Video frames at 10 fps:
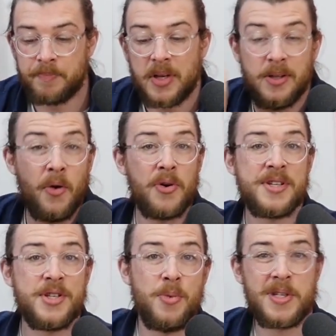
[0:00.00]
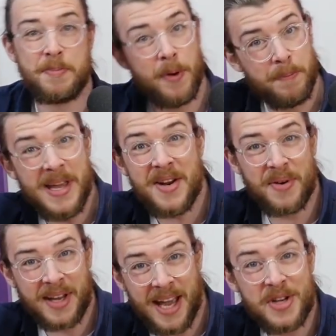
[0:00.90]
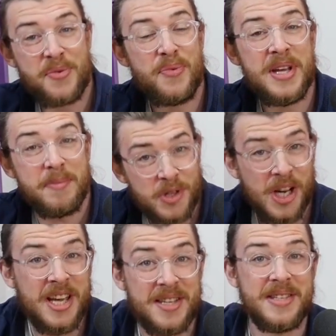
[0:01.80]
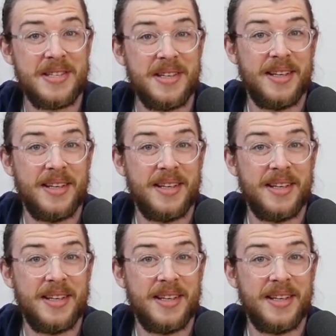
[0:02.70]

Laura says she wants to put Peter in the cage and feed him cheese.